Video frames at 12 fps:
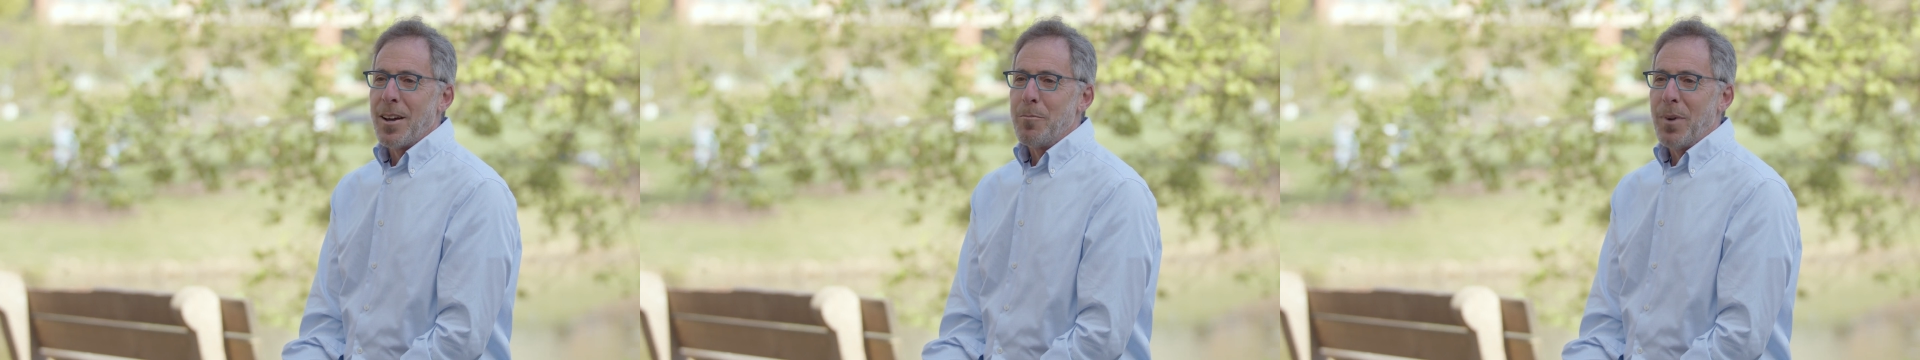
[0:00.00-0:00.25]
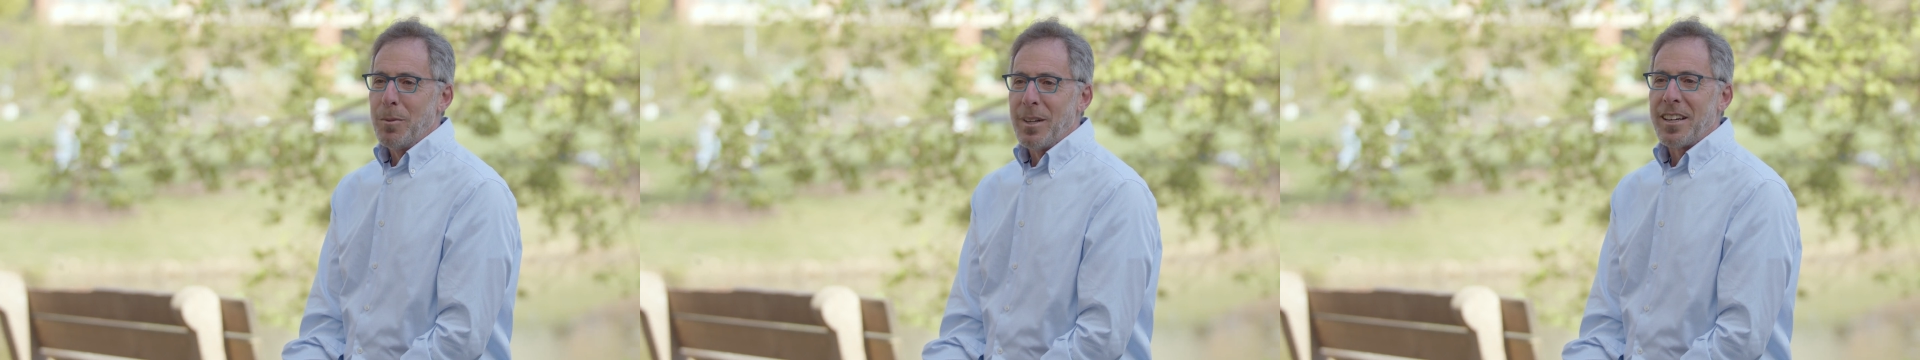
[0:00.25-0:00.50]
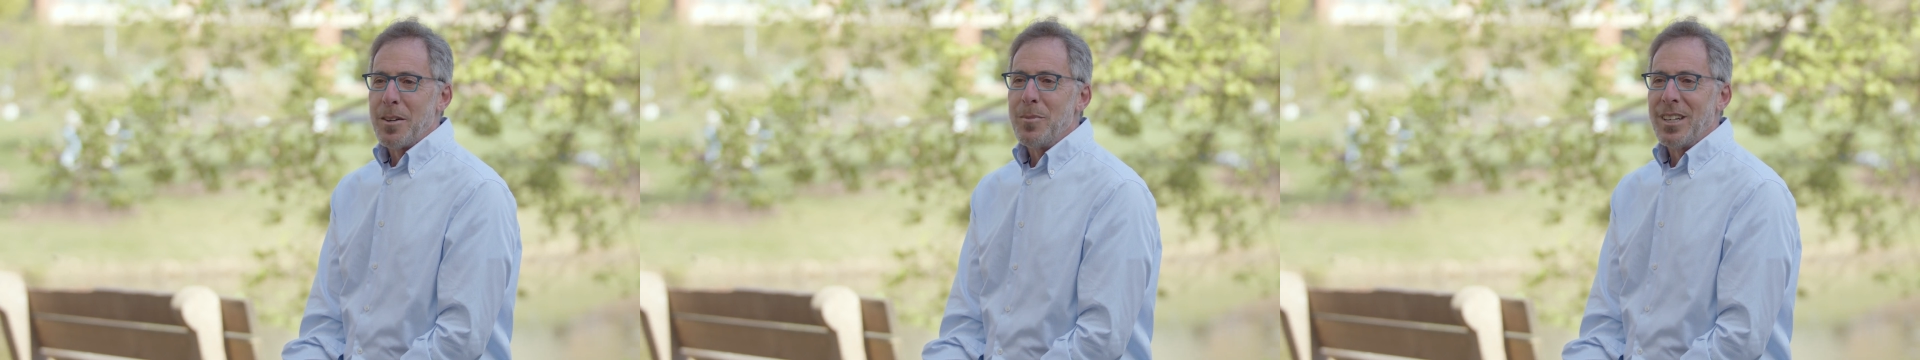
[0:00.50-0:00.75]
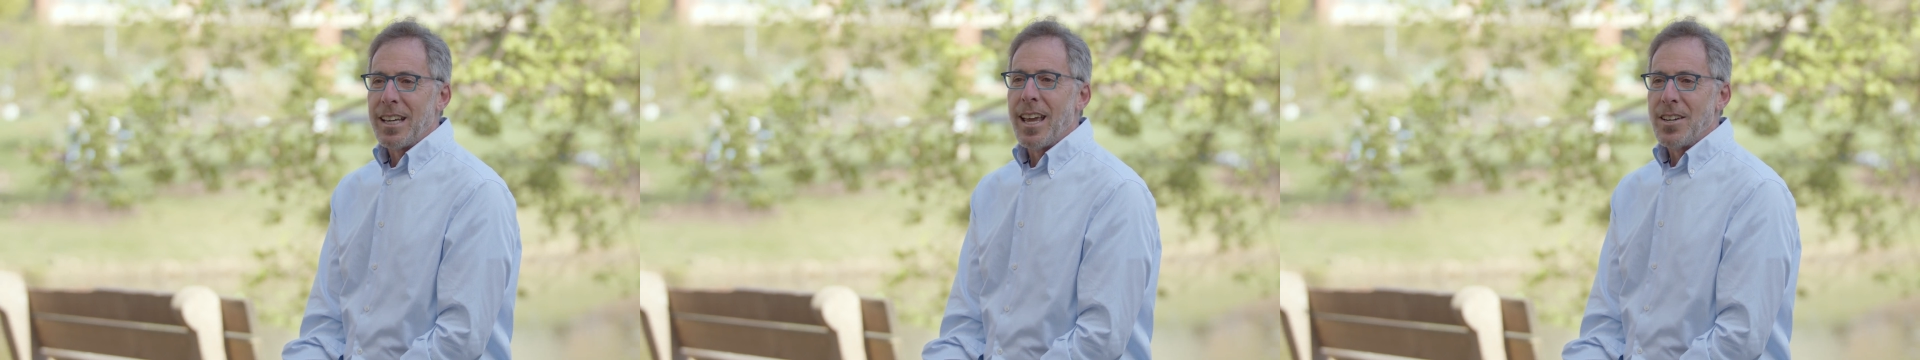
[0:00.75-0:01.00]
a public
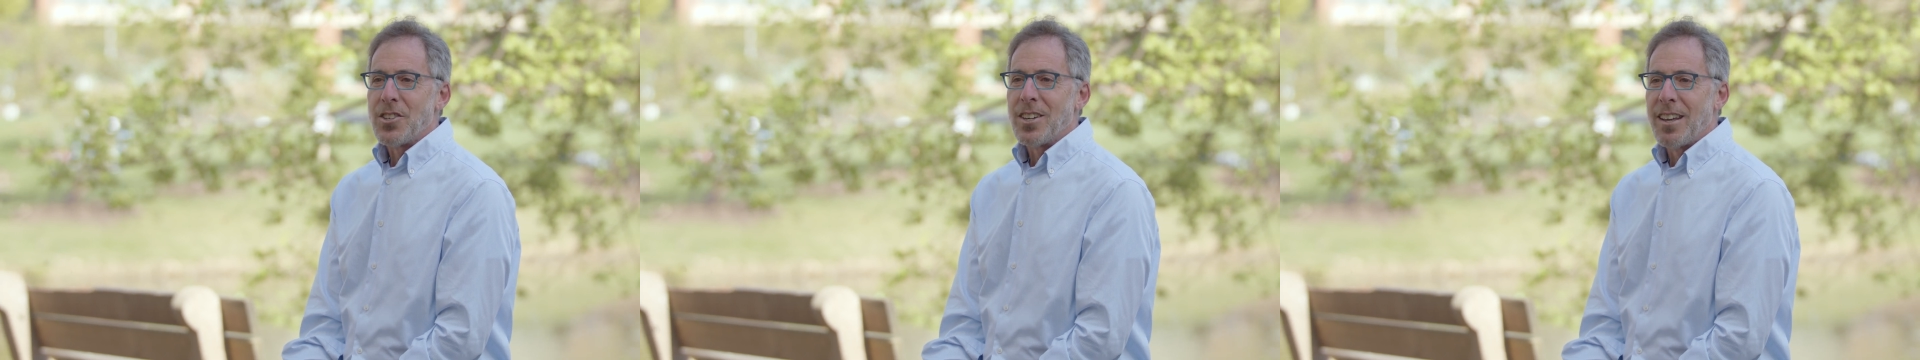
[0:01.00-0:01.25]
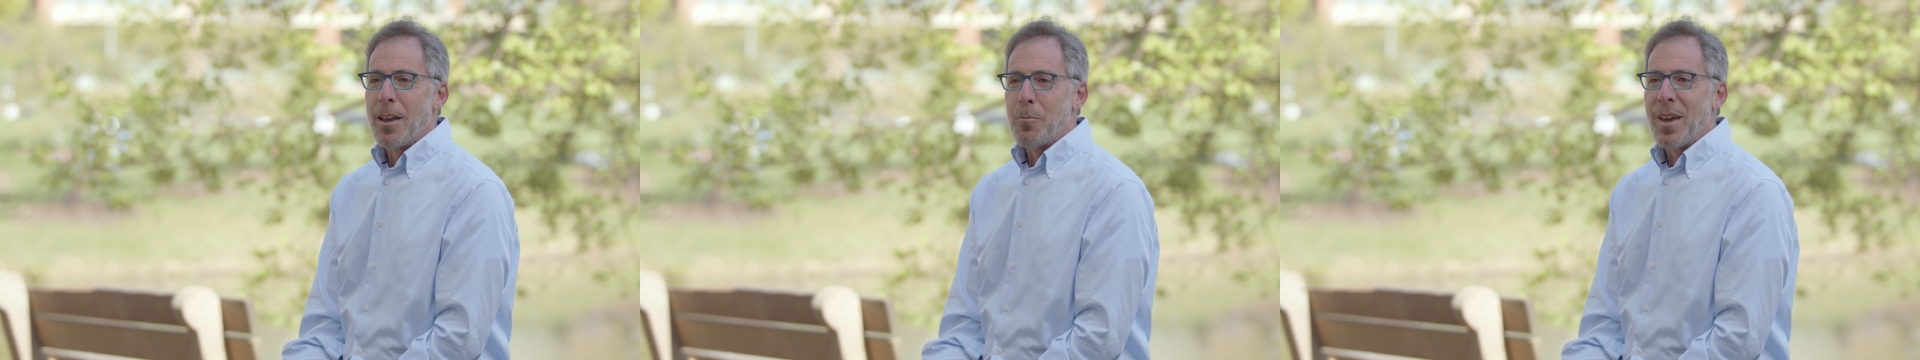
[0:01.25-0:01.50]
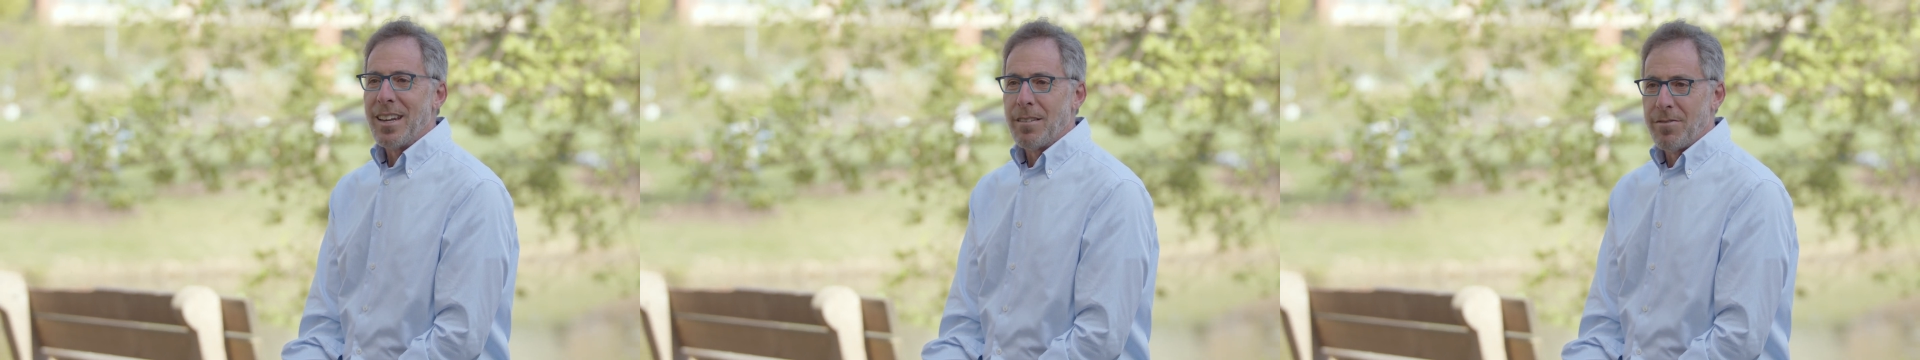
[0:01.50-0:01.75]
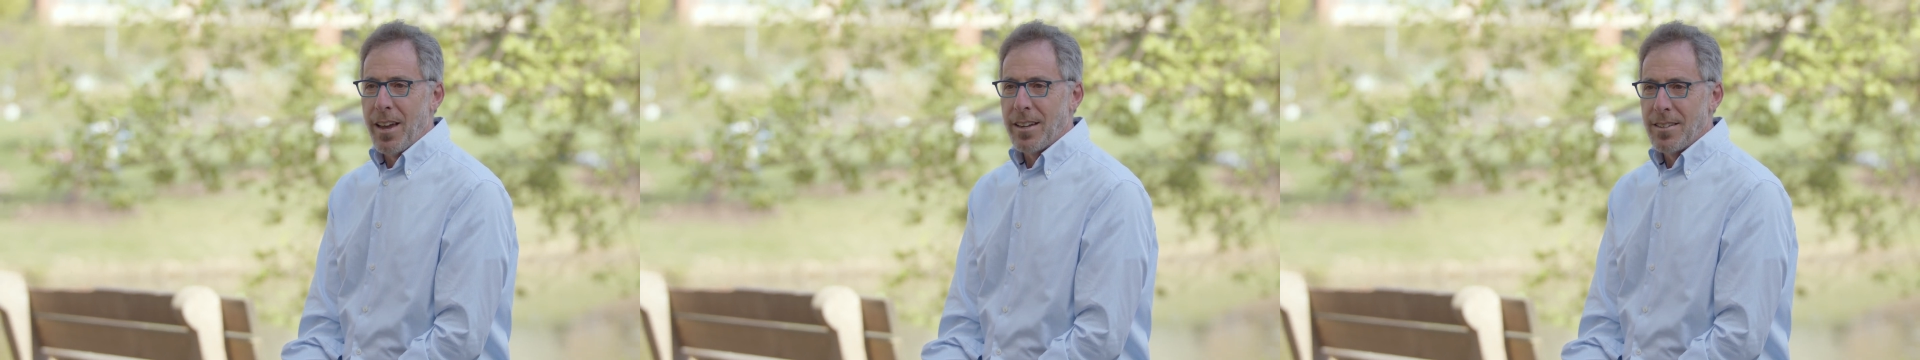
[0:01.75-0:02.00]
communication campaign
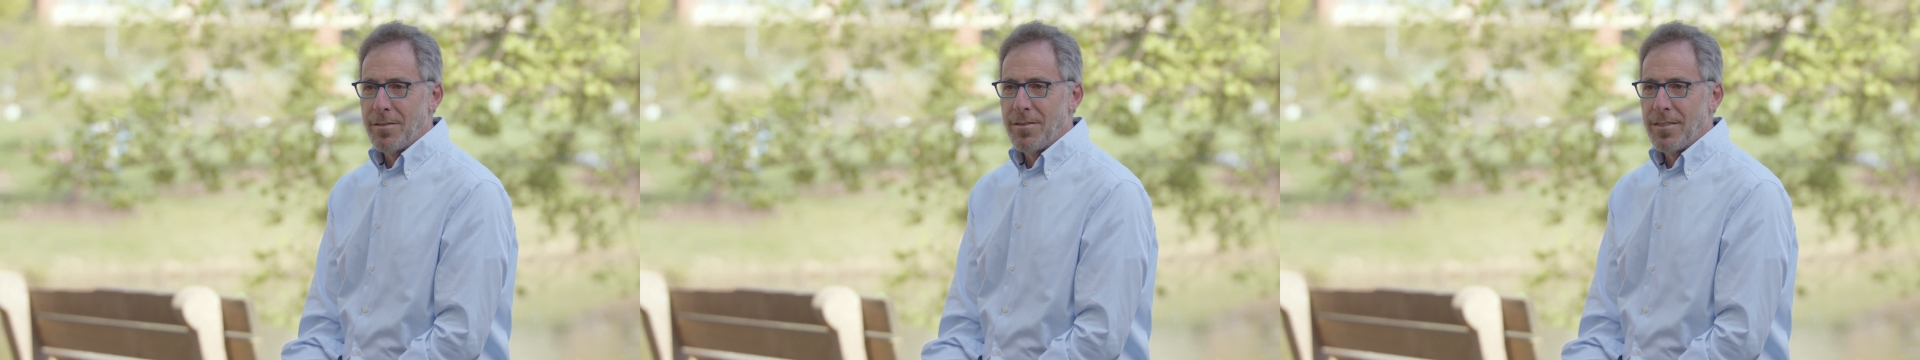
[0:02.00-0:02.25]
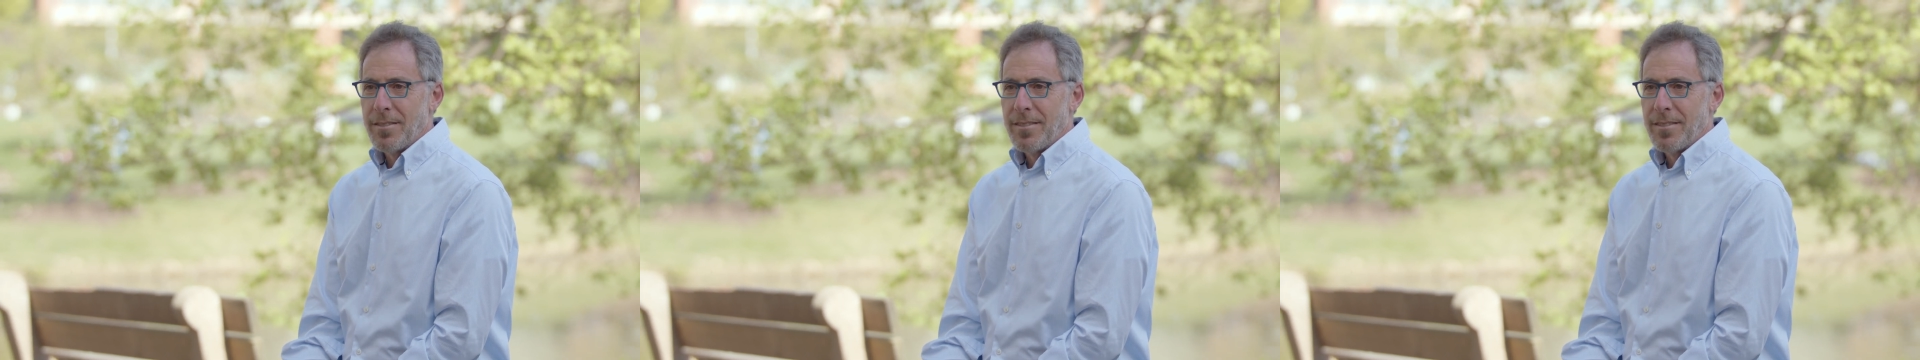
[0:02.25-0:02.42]
effective